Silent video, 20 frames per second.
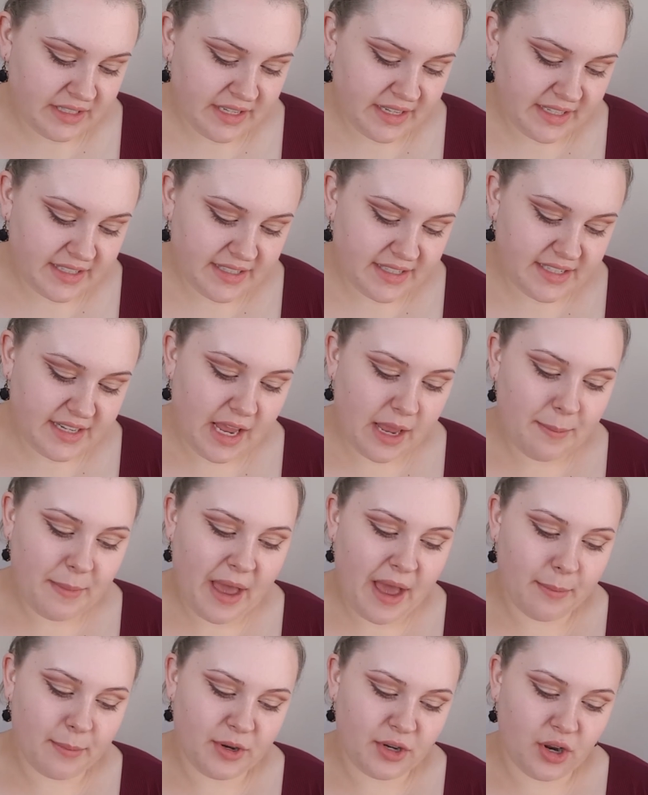NYX Stay
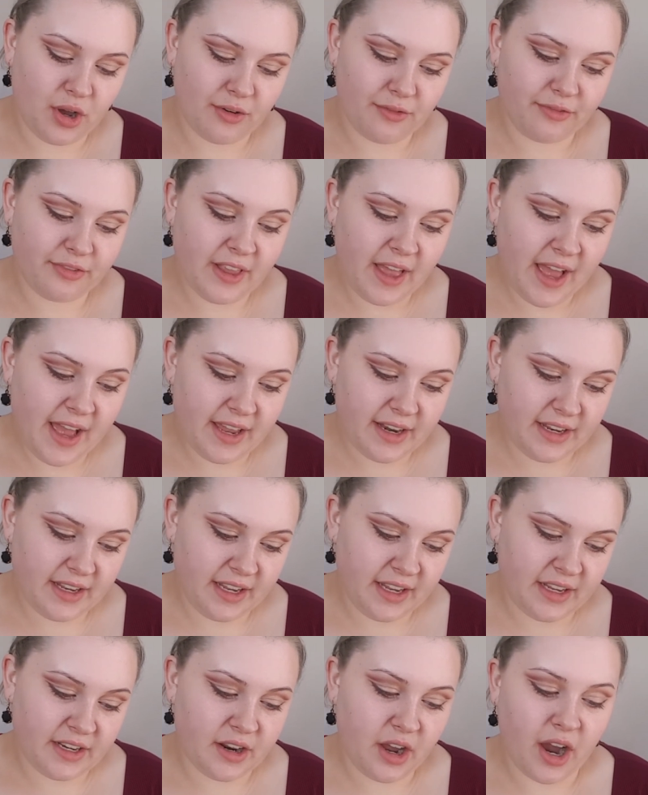Matte But Not Flat
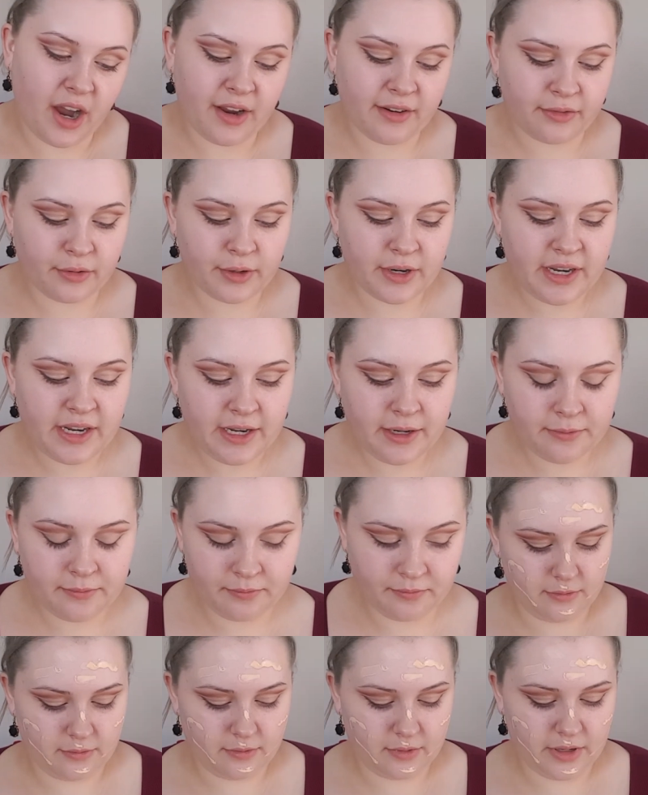in Ivory,
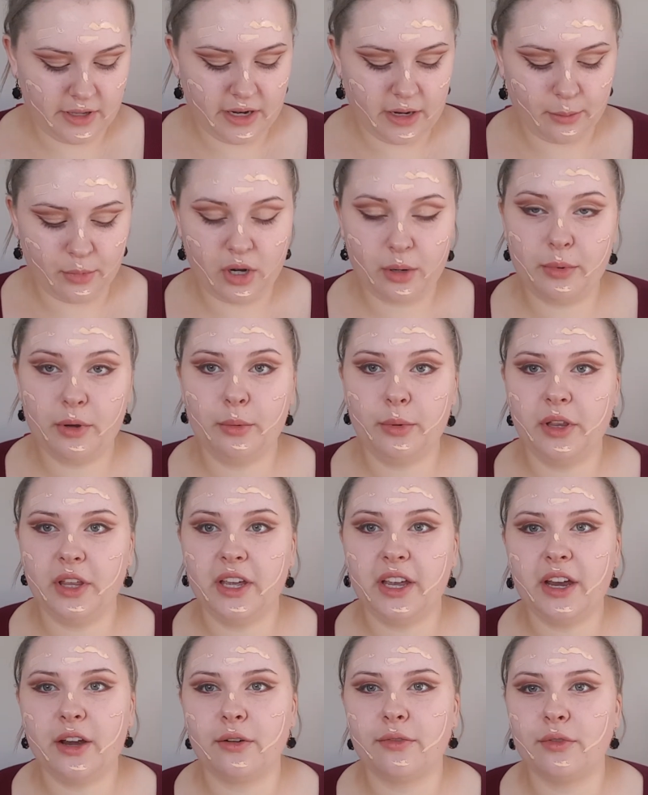and I'm going to be really
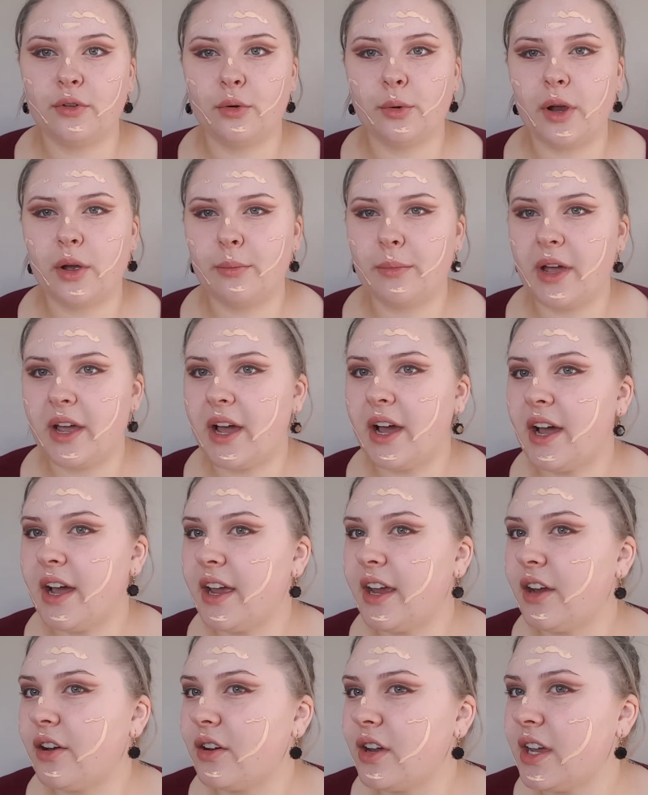careful around my eye
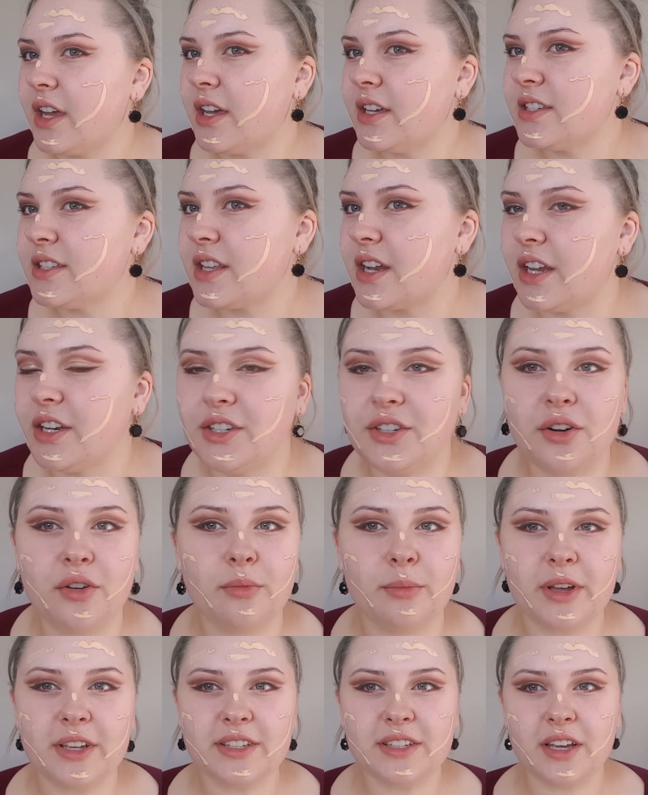area so that I don't
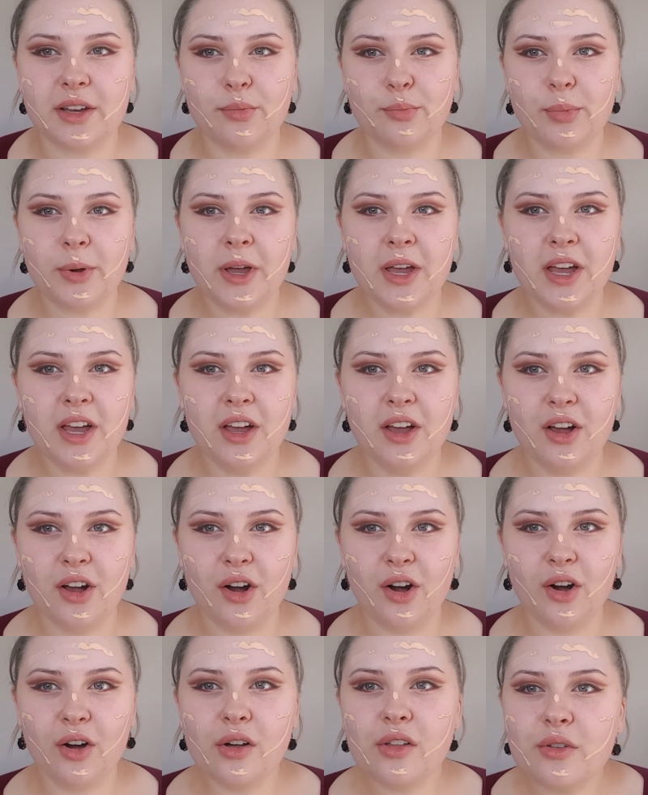mess up
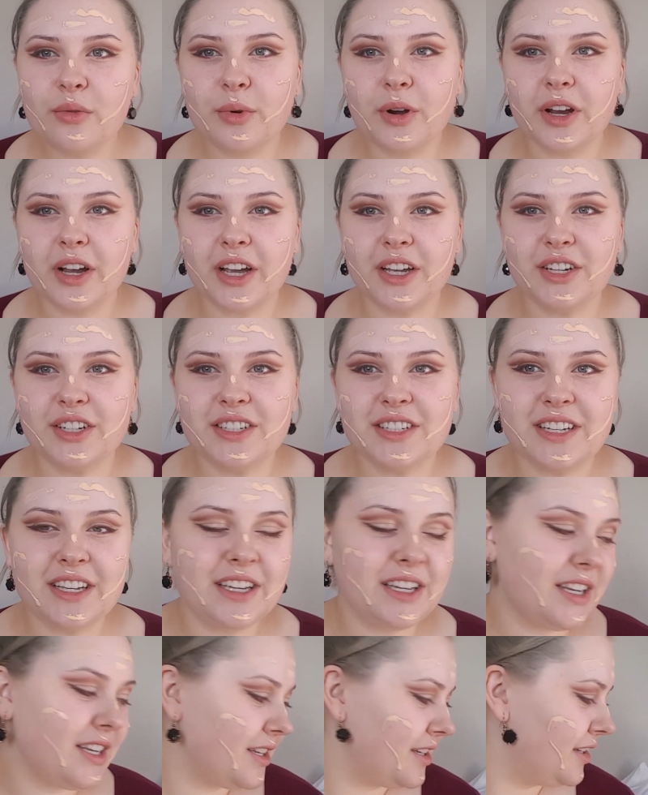all the work I just
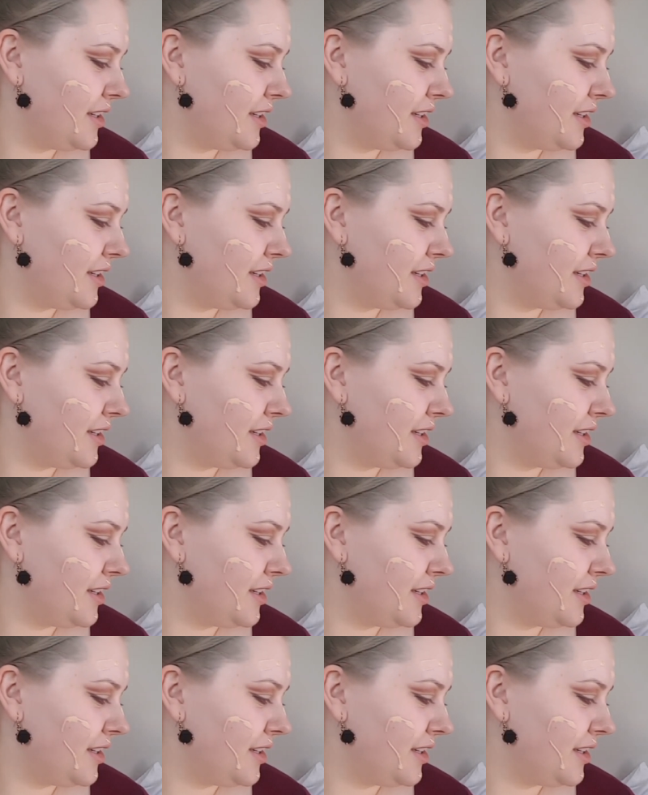did.